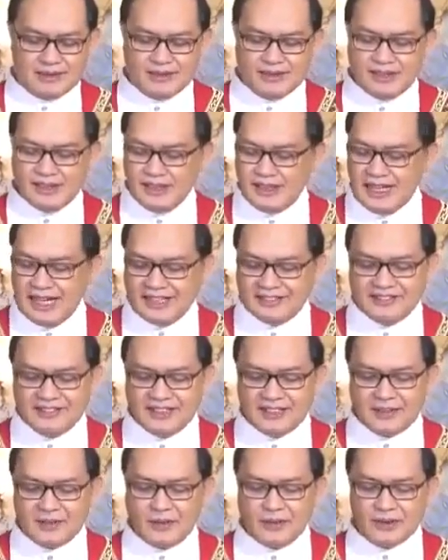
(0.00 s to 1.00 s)
he had
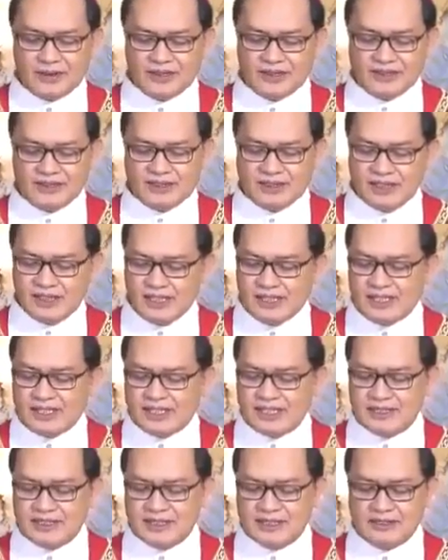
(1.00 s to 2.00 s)
recorded the
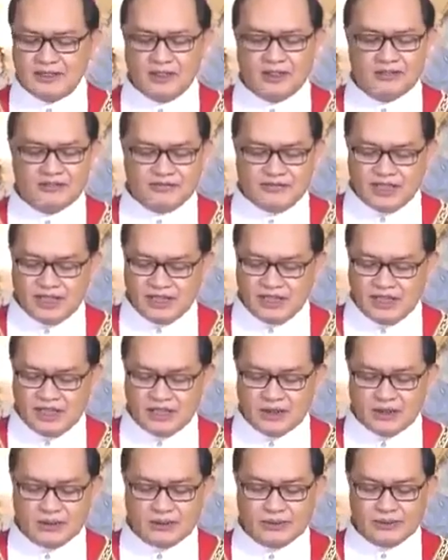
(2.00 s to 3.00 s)
incident on
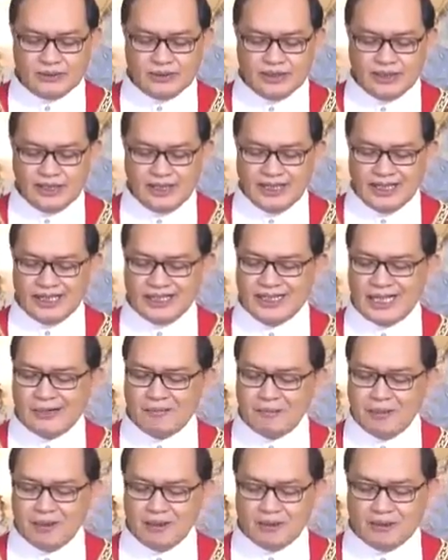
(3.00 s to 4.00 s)
video and
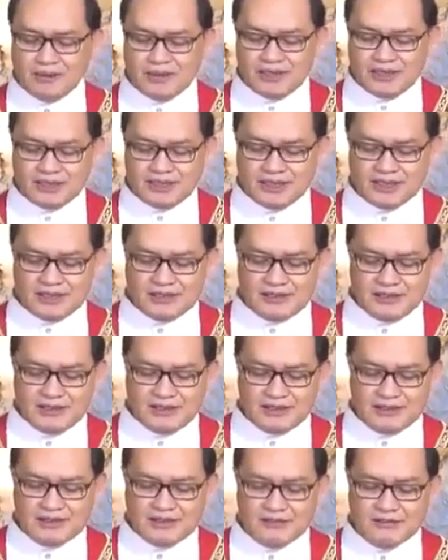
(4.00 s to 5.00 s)
uploaded it
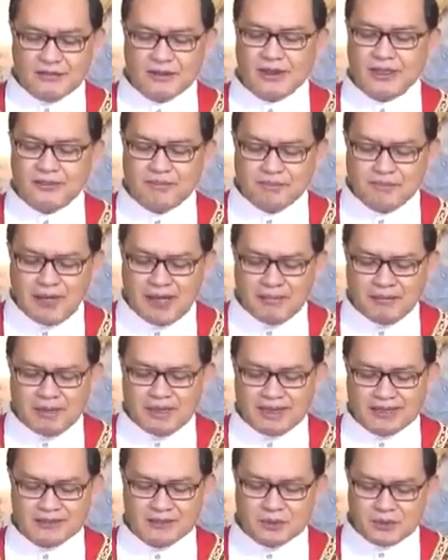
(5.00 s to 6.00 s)
for the
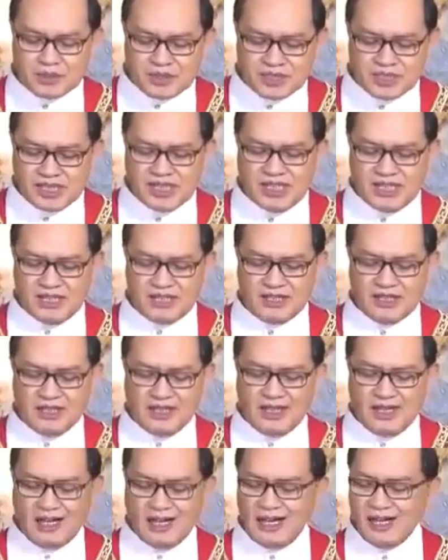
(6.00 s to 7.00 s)
public to see
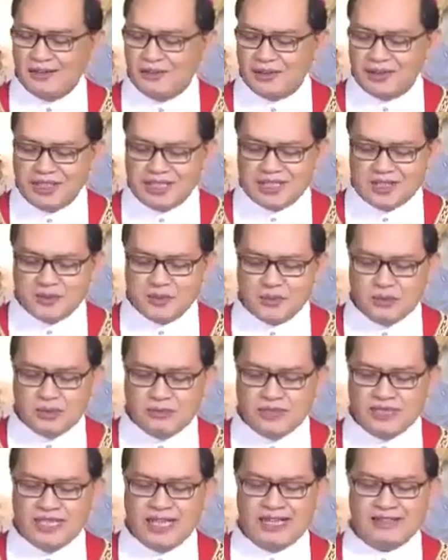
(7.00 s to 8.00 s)
how this
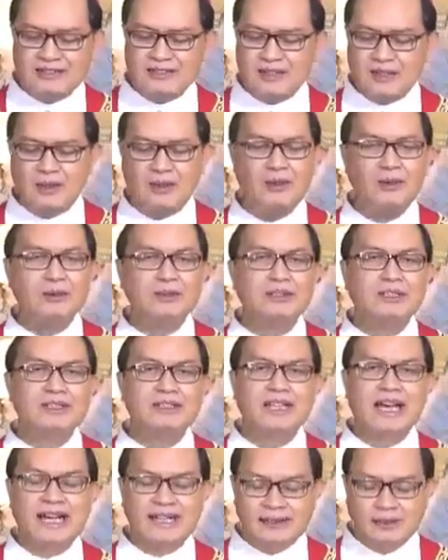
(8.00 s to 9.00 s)
woman had called
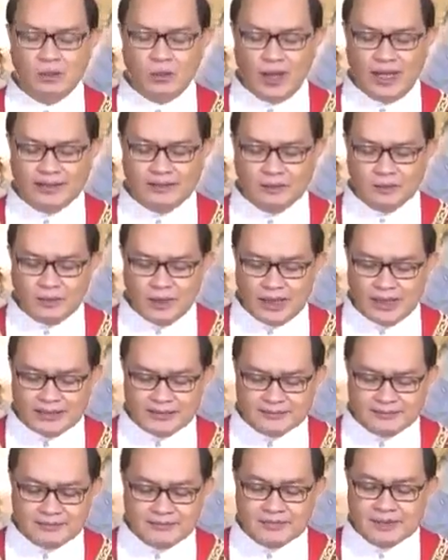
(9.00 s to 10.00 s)

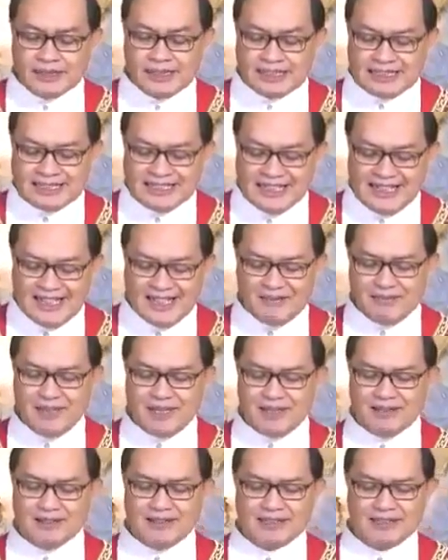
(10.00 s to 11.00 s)
911,
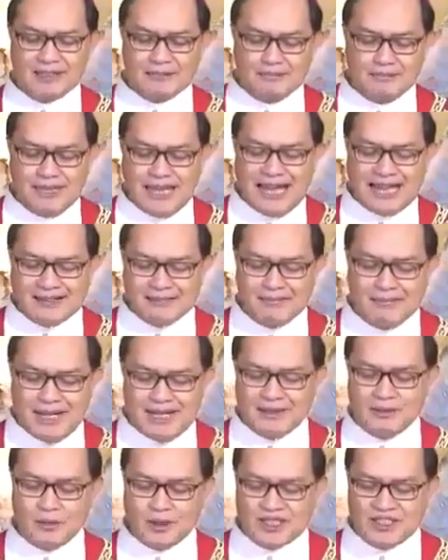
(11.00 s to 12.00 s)
claiming that a black
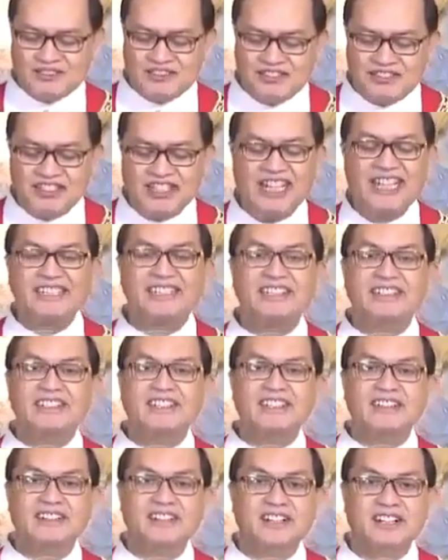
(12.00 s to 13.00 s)
man was
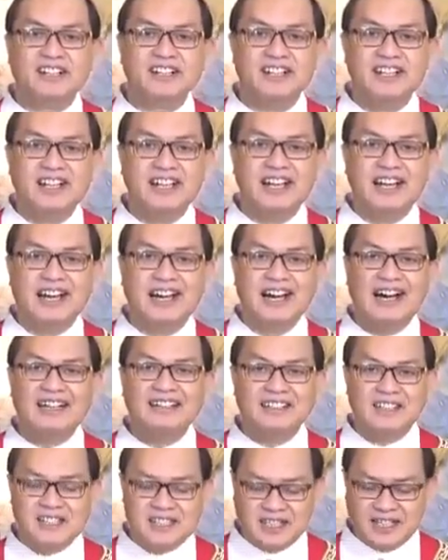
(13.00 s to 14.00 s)
threatening her
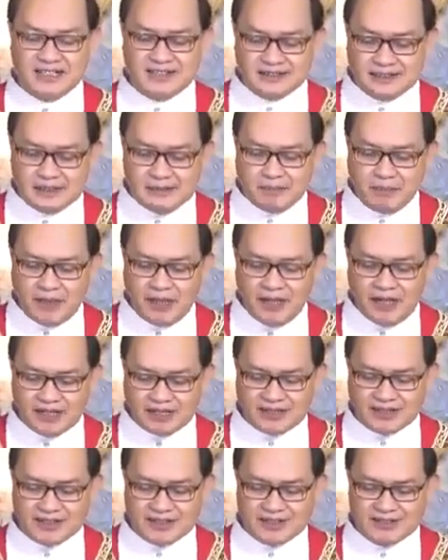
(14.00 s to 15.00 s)
at the Central
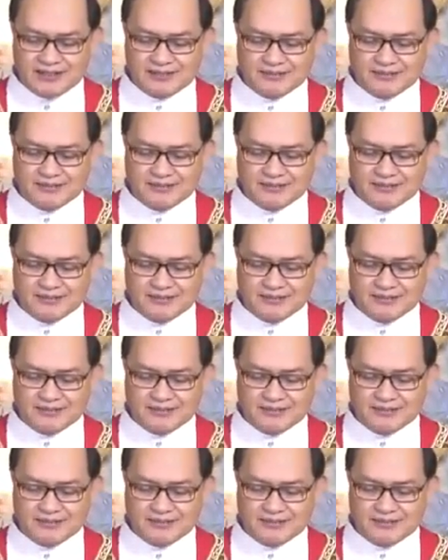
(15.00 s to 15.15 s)
Park.